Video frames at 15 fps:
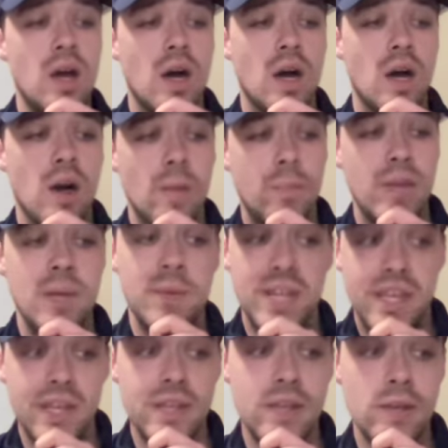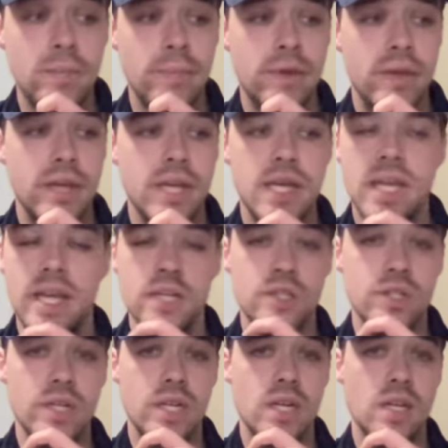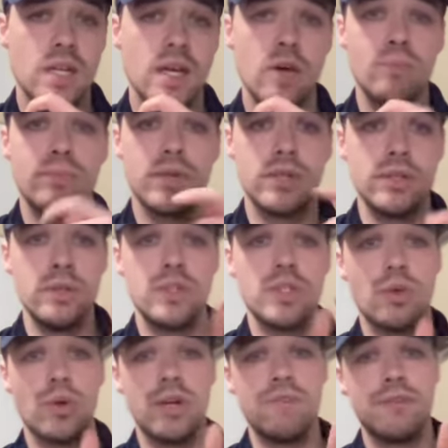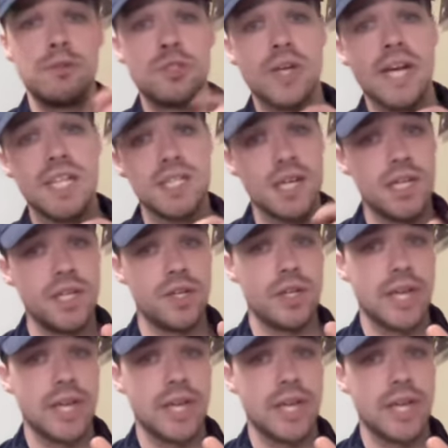Um, Baby Keem and Kendrick helped produce quite a few tracks on here.